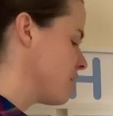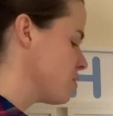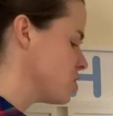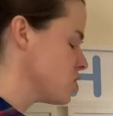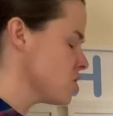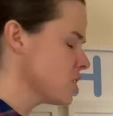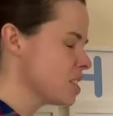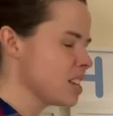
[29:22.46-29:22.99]

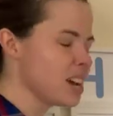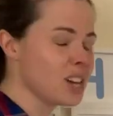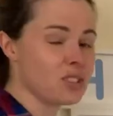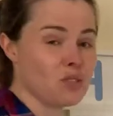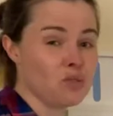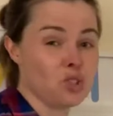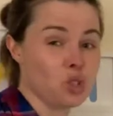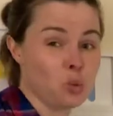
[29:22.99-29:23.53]
you the size
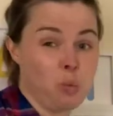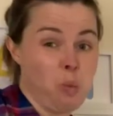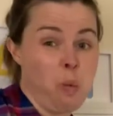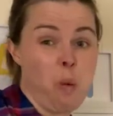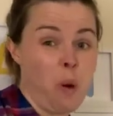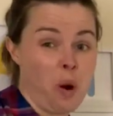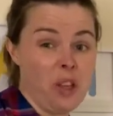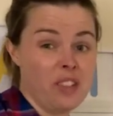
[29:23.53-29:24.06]
of just
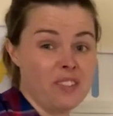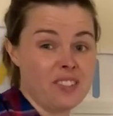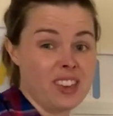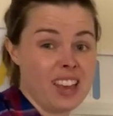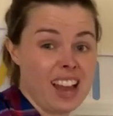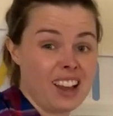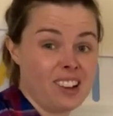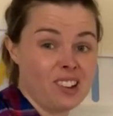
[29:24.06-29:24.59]
one of the
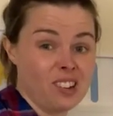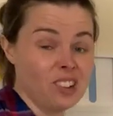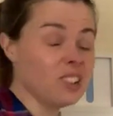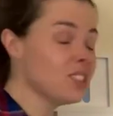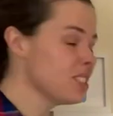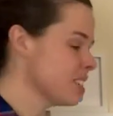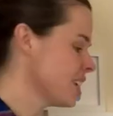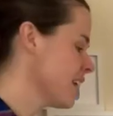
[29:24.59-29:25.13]

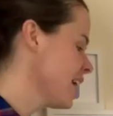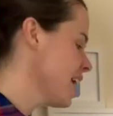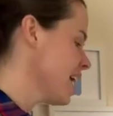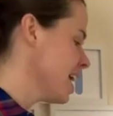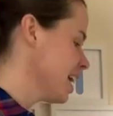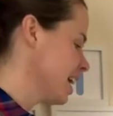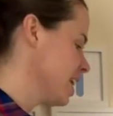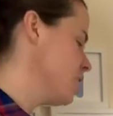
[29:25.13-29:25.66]
angles.
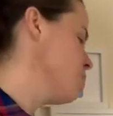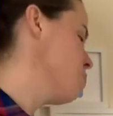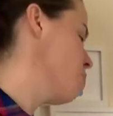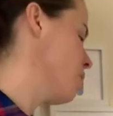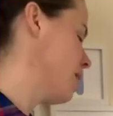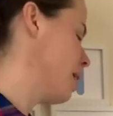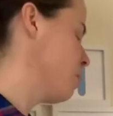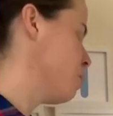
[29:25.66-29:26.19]
Can you work
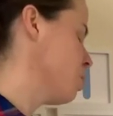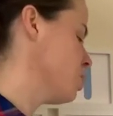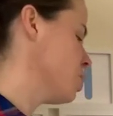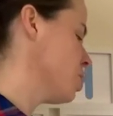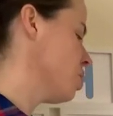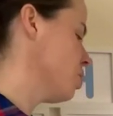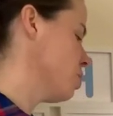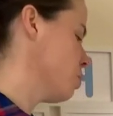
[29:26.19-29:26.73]
out
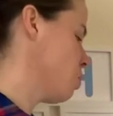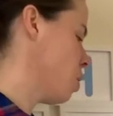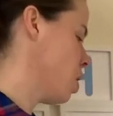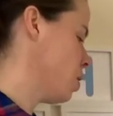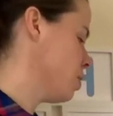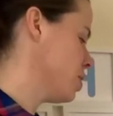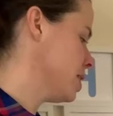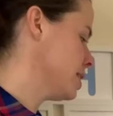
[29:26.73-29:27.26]

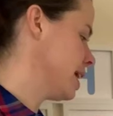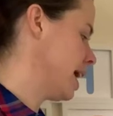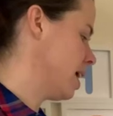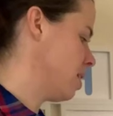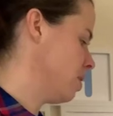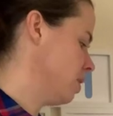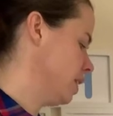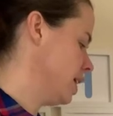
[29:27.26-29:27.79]
what this
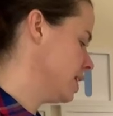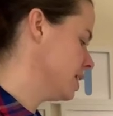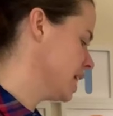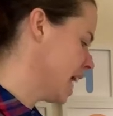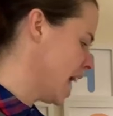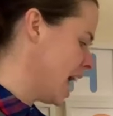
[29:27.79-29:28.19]
angle is?